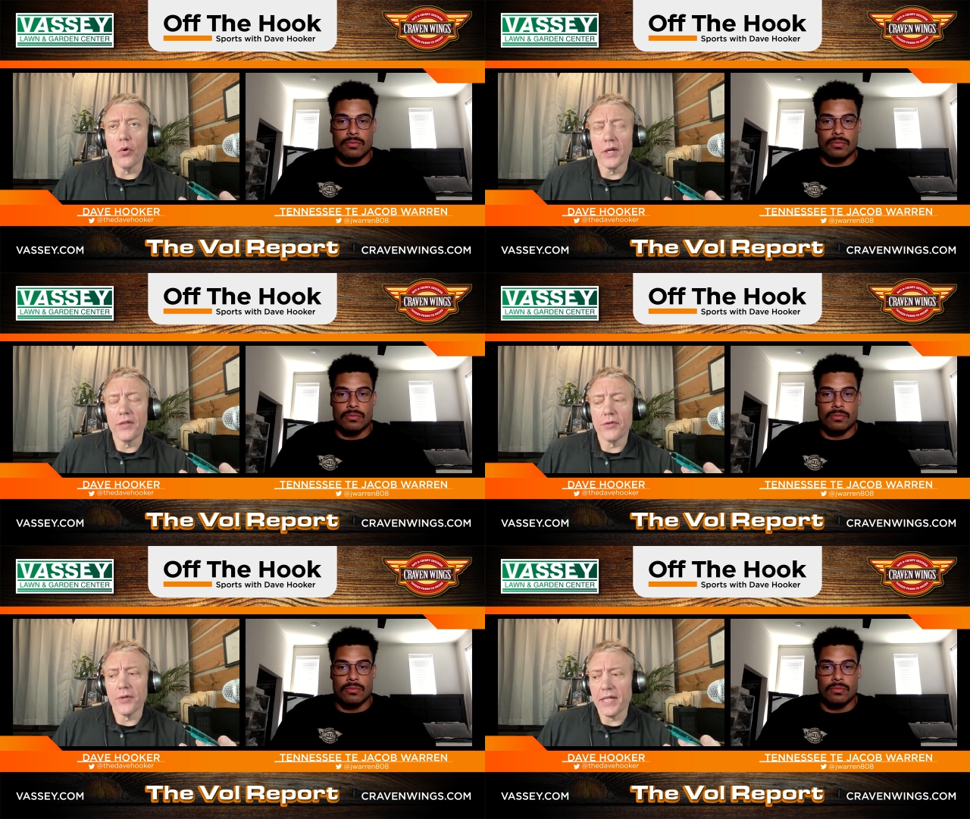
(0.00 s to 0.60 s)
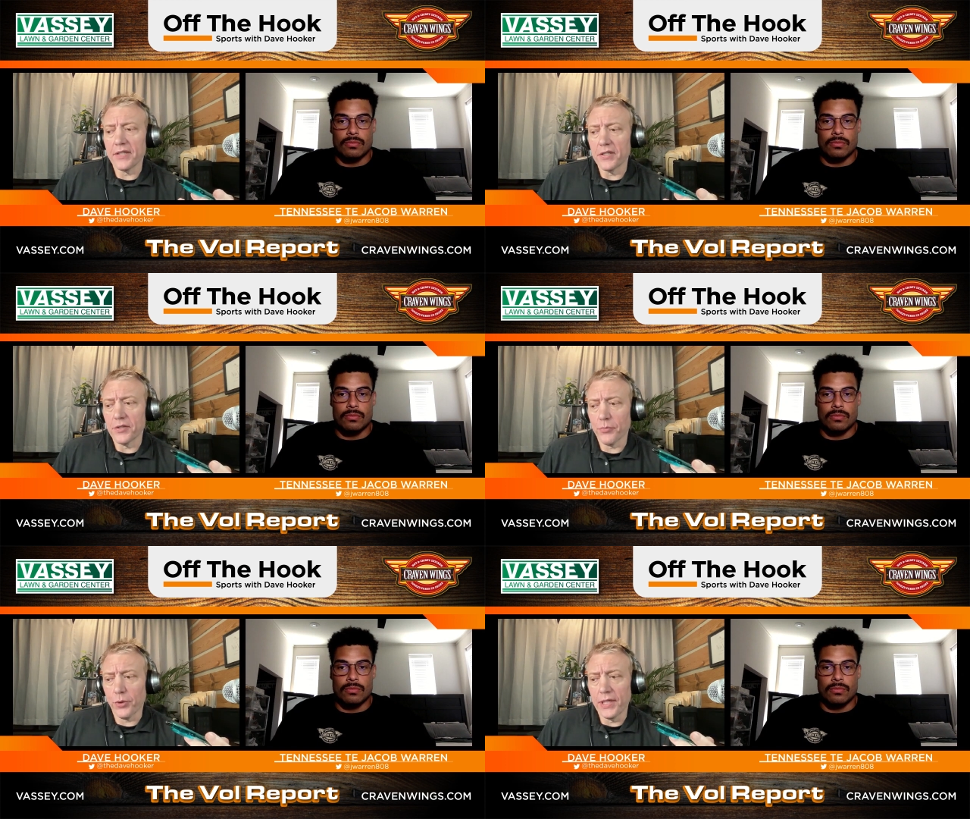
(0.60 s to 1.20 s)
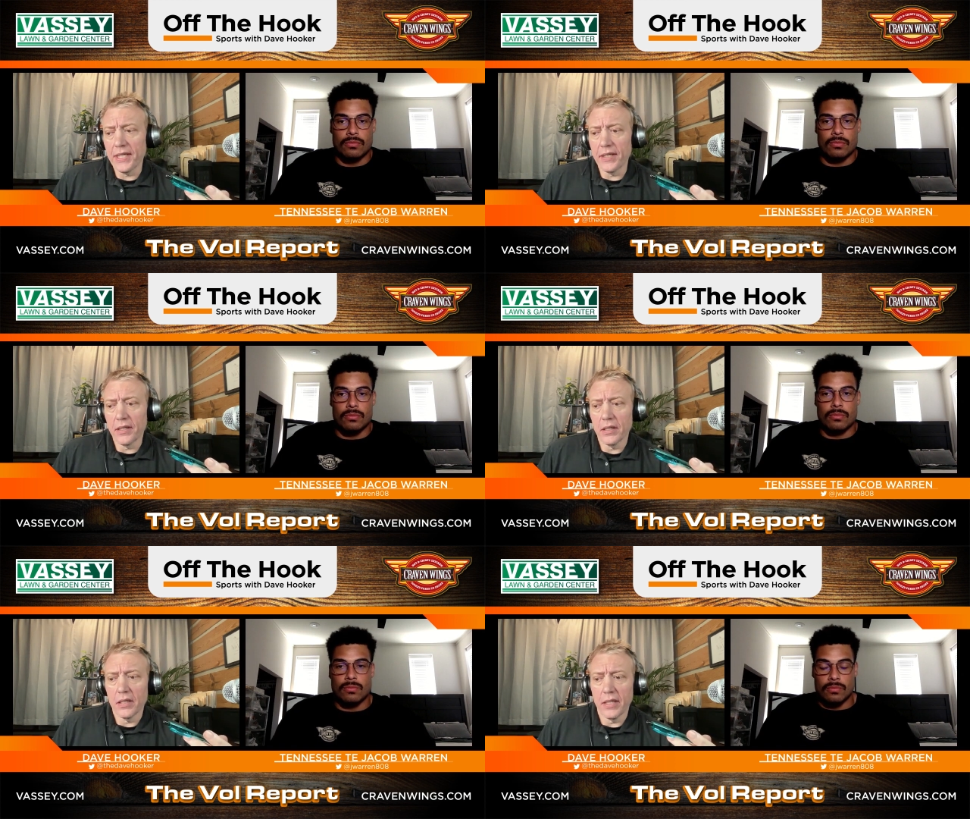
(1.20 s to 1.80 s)
Speaker 1: mm -hmm. at, at, the slot
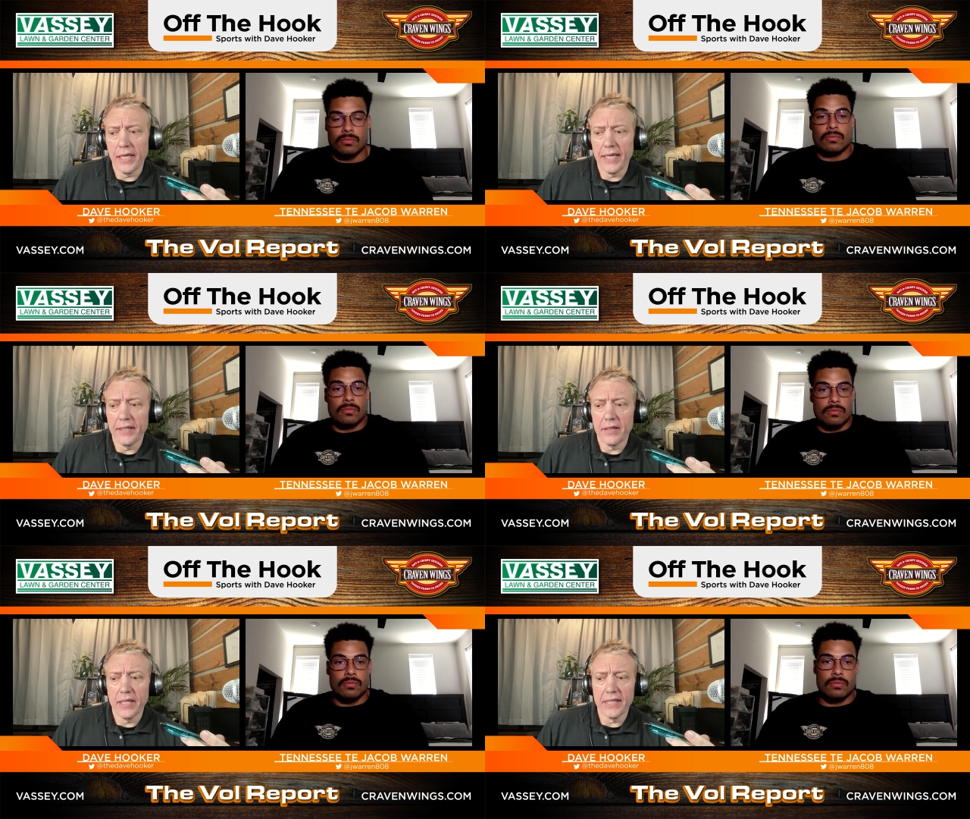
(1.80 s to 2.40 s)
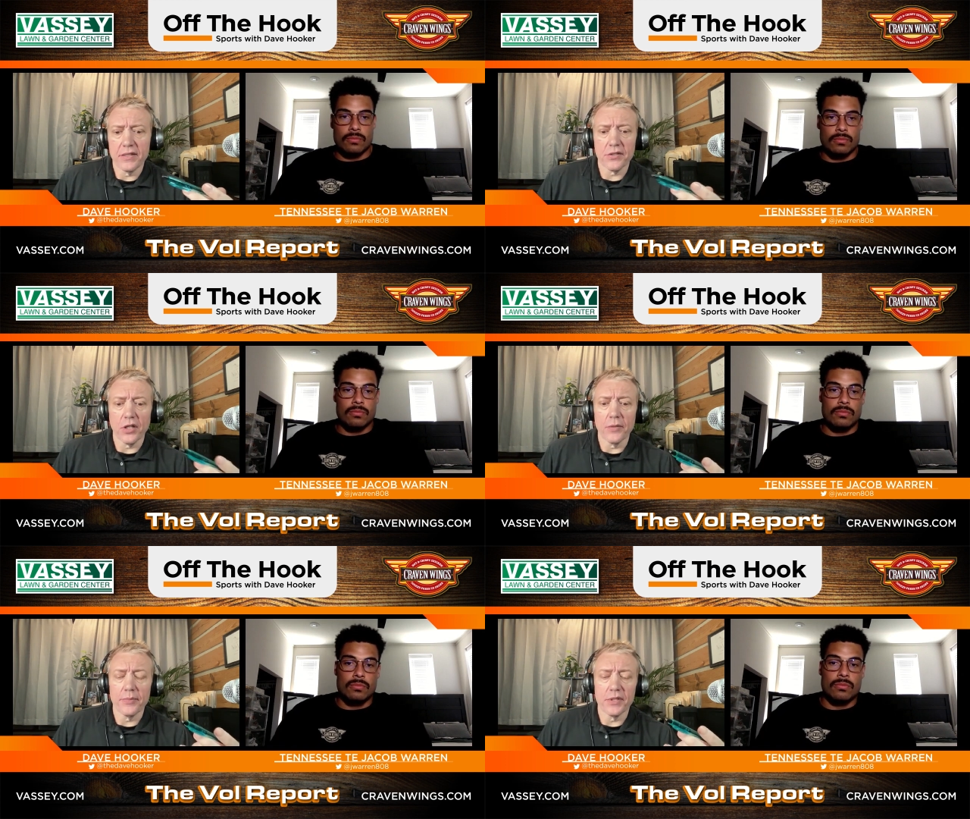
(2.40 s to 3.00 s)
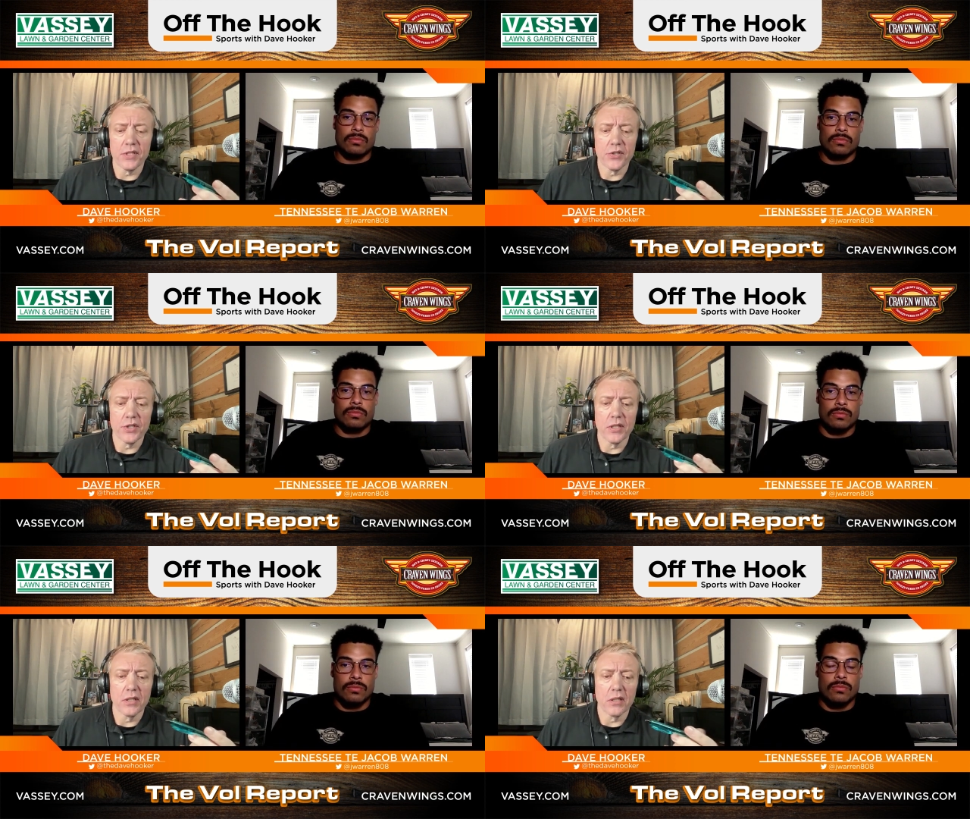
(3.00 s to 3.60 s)
position, let me remind everybody that
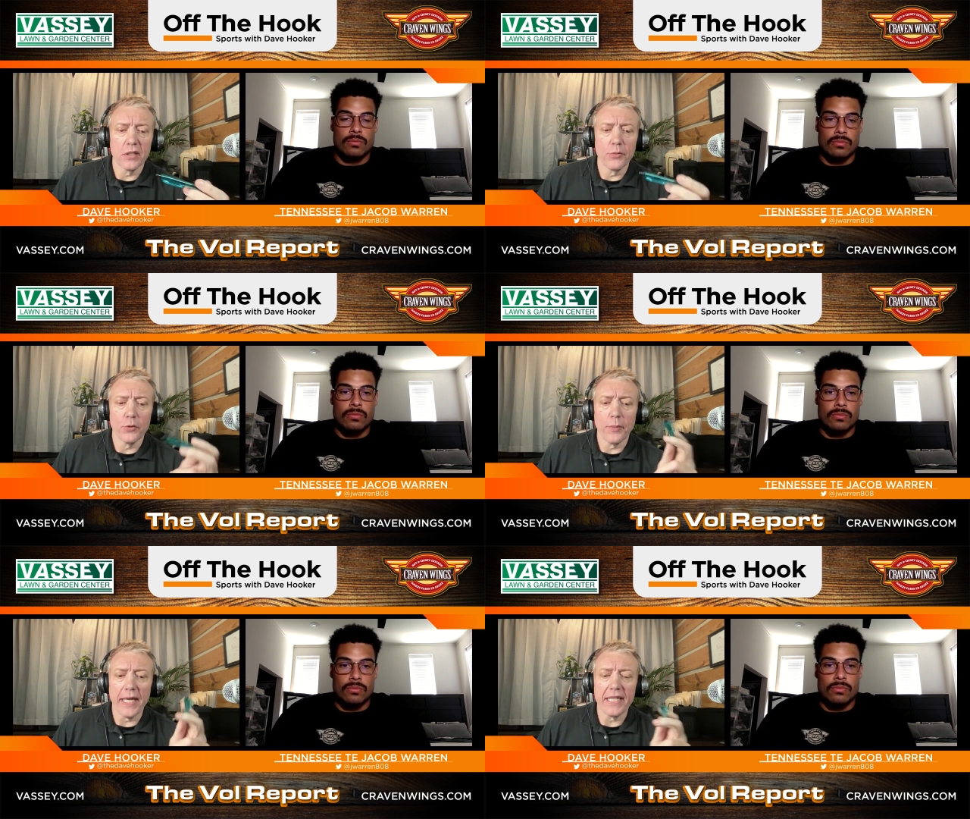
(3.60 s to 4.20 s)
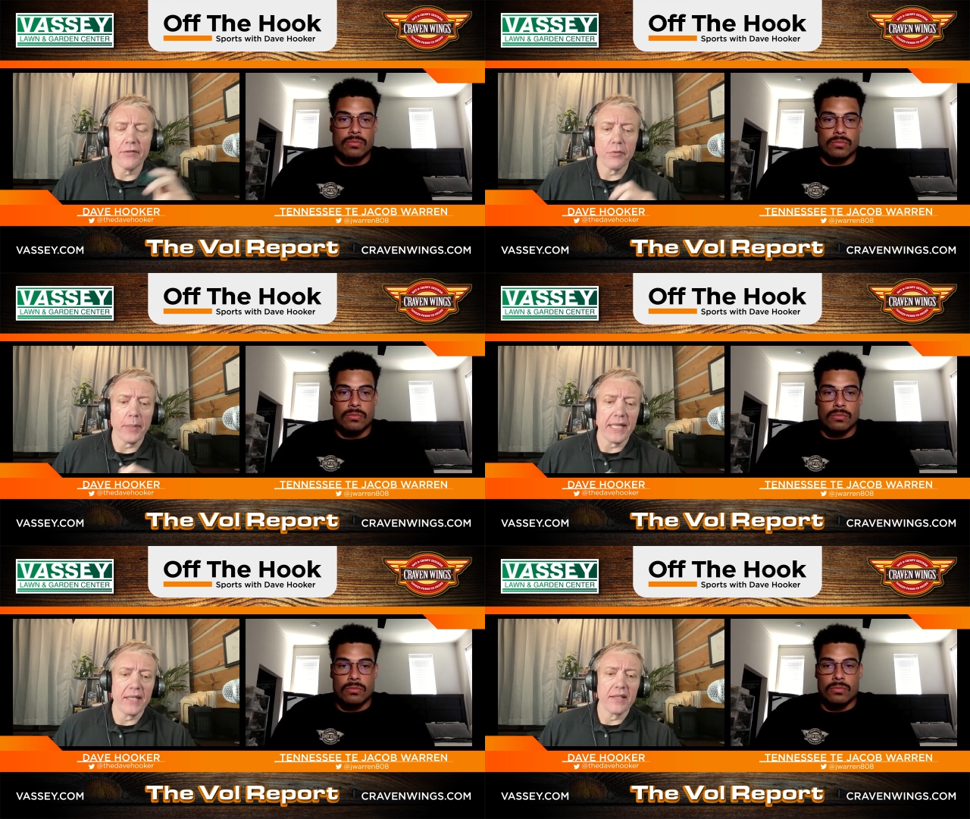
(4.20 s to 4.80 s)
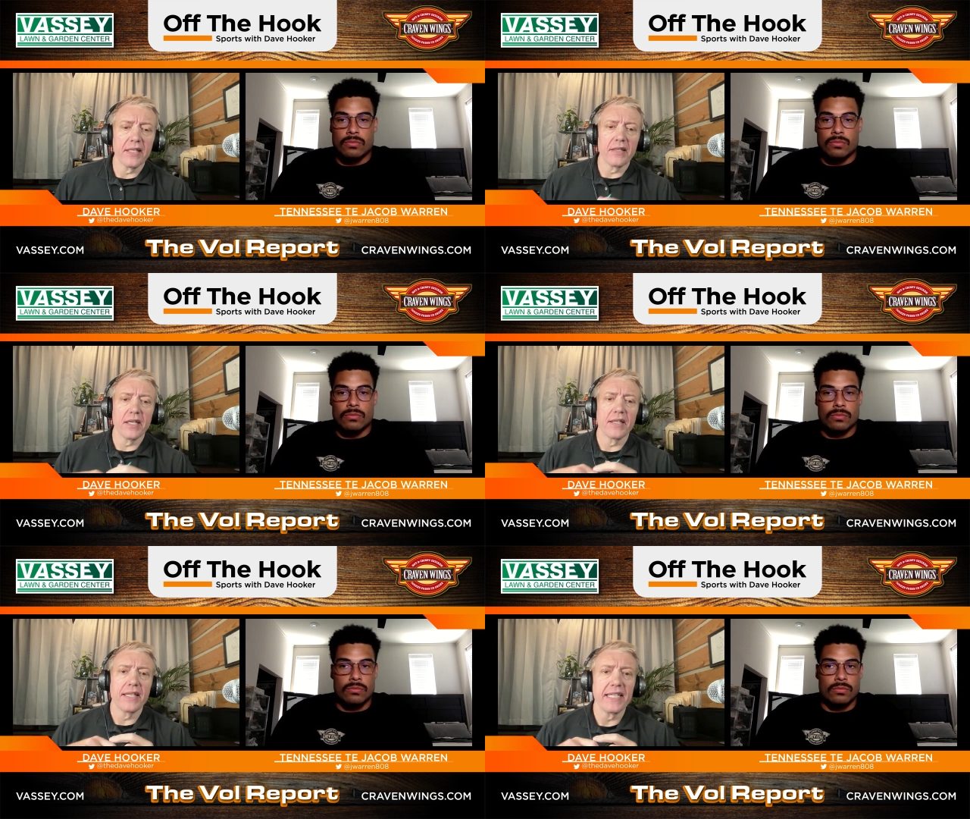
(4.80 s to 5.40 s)
uh, they need to check out uh,
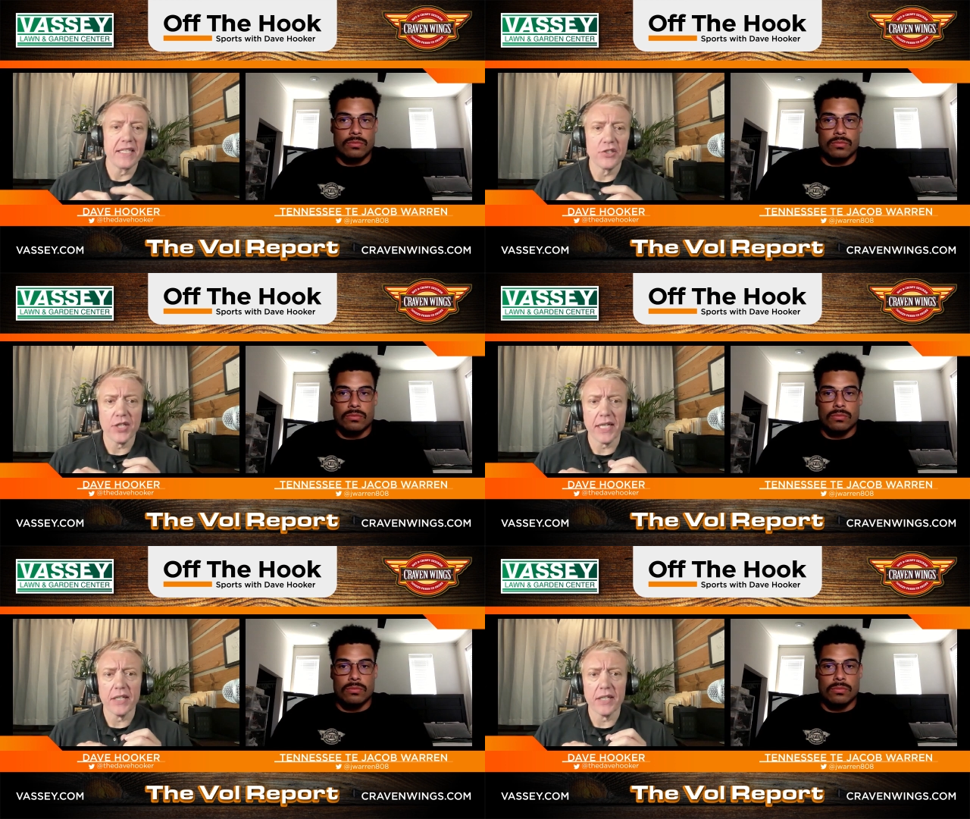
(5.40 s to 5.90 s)
Craven Wings. They go to